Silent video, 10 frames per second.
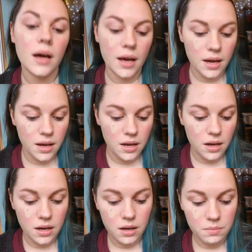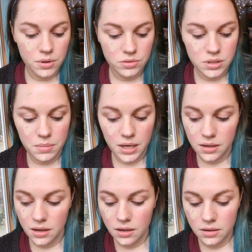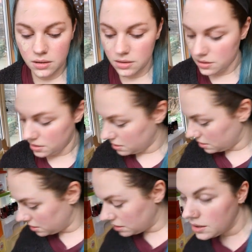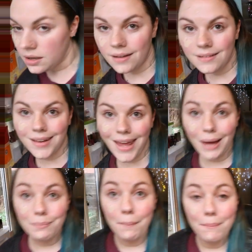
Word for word: a beauty blender. Let's get my